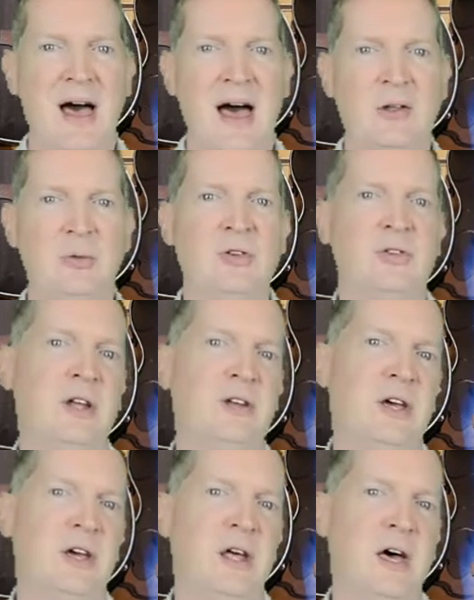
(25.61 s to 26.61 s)
As we said
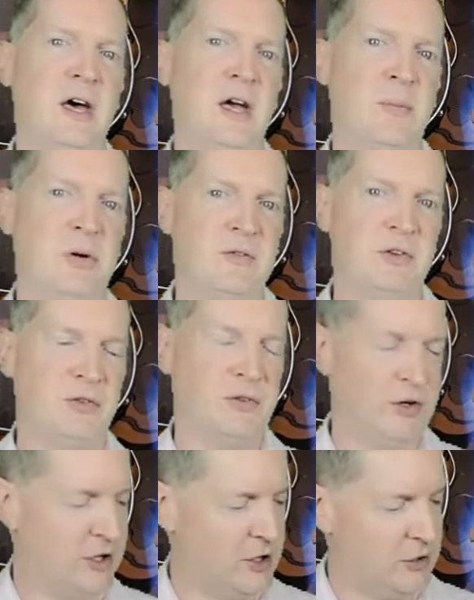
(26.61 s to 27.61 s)
in a previous
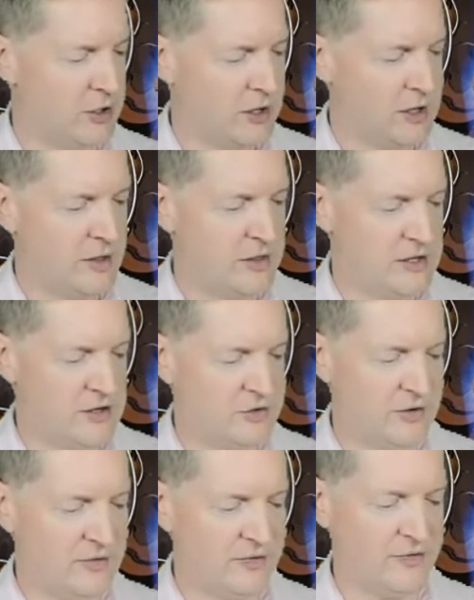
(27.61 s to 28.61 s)
video,
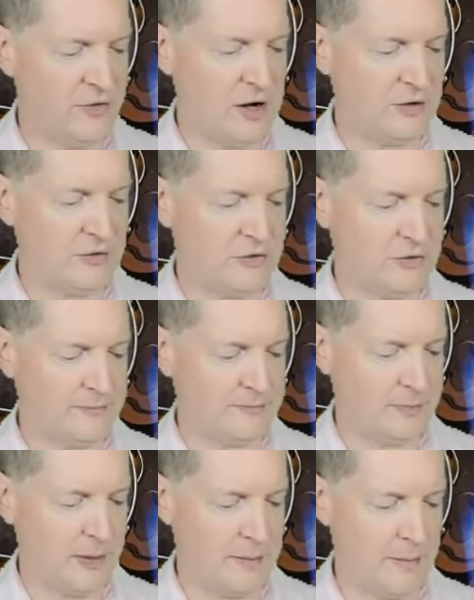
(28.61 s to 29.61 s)
these fret
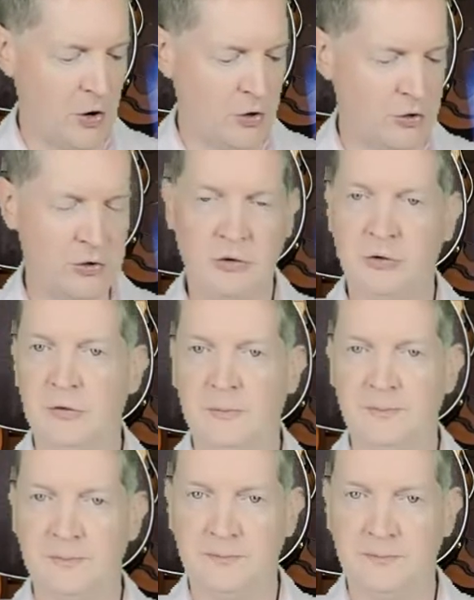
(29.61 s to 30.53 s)
markers